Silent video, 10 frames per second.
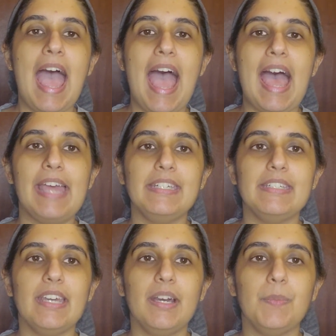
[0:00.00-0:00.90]

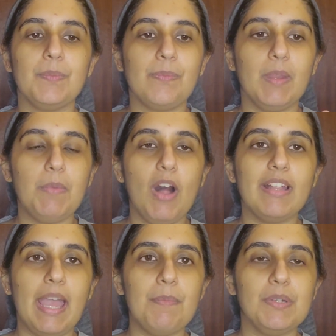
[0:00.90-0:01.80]
and Paul
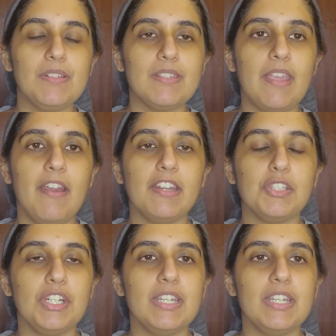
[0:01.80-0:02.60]
Campbell's character